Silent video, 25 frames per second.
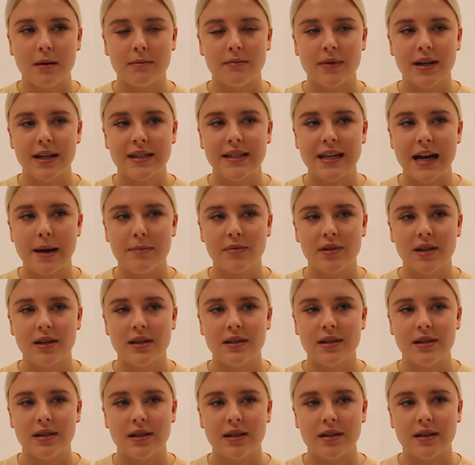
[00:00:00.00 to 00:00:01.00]
adapt it
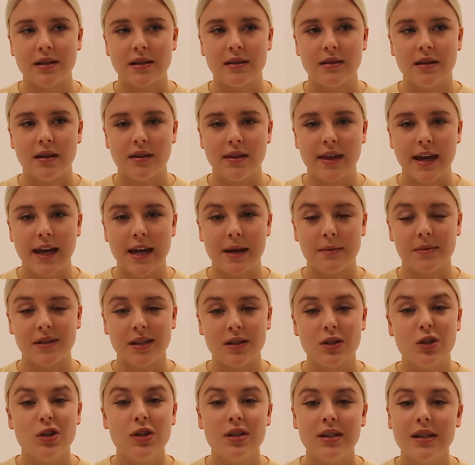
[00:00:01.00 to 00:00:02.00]
to the themes.
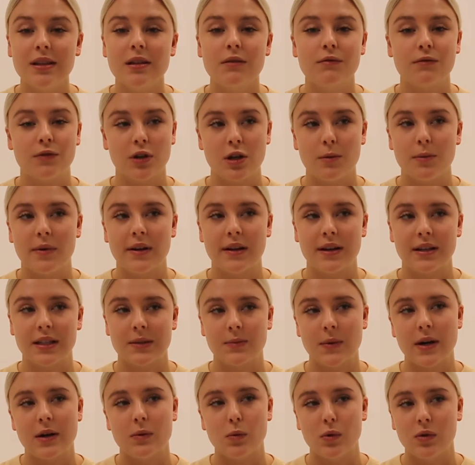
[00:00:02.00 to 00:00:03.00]
And using the rubric as
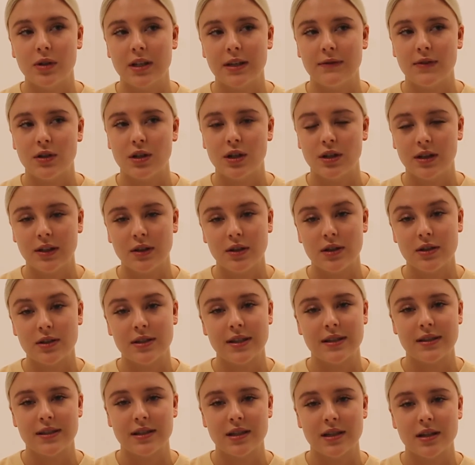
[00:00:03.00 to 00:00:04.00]
well will give you clues
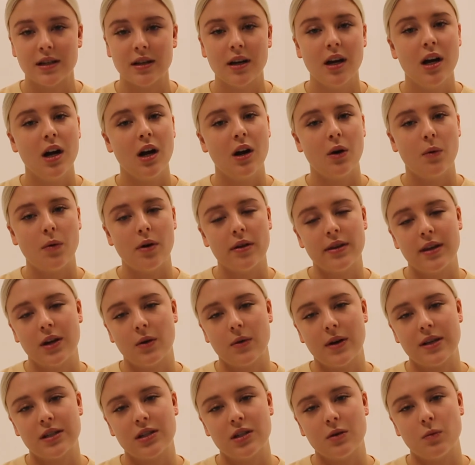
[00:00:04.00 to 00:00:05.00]
as to what the
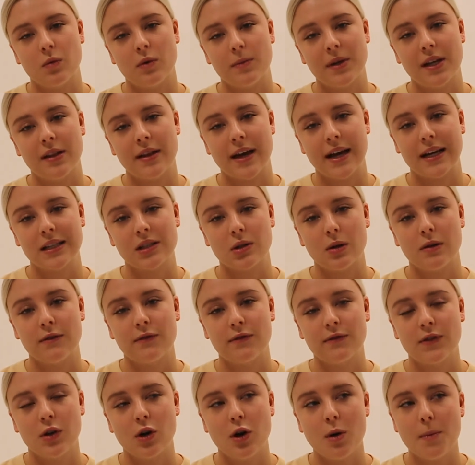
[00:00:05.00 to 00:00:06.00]
question will be like. So
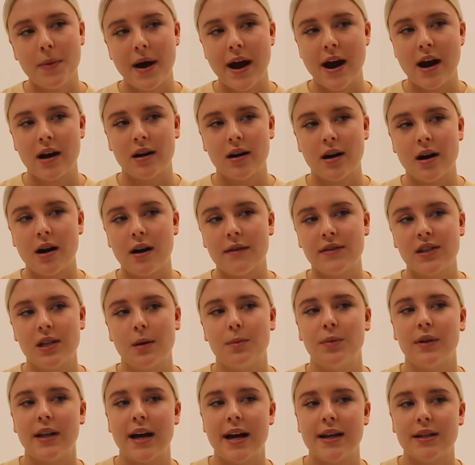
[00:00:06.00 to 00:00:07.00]
if your paragraphs
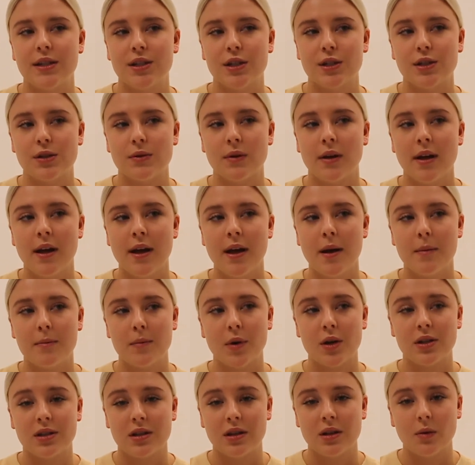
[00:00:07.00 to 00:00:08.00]
apply to
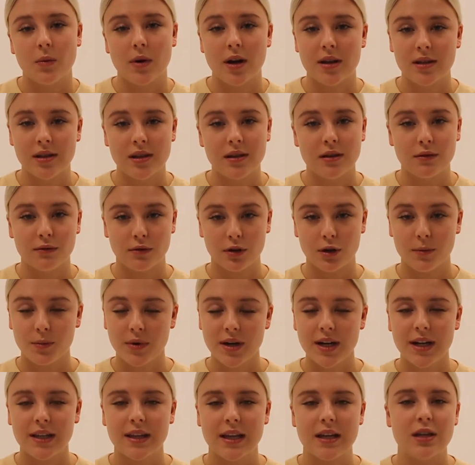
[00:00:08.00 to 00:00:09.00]
most of the words in the
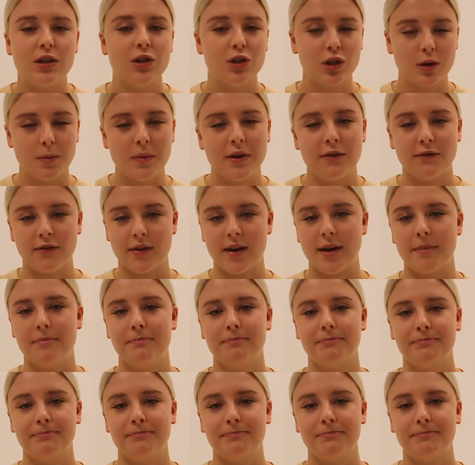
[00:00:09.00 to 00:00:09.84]
rubric, then you should be fine.